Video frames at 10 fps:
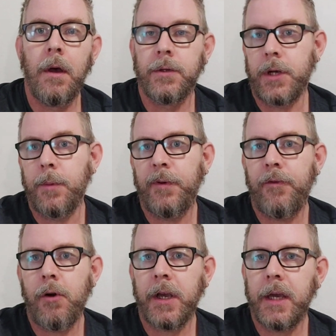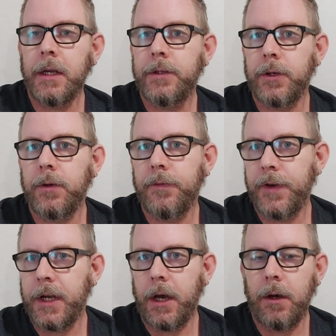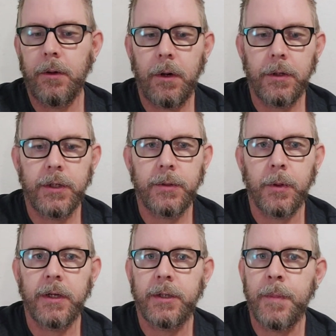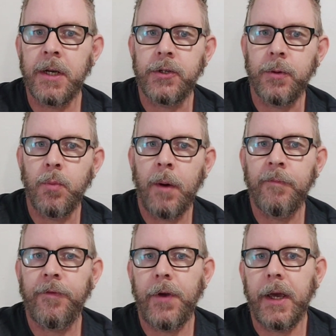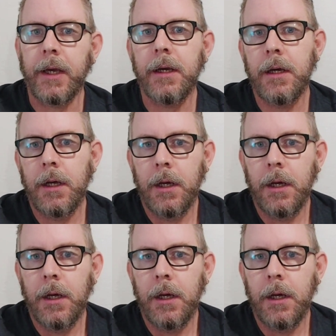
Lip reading: So before I get into the video, I just wanted to mention one thing.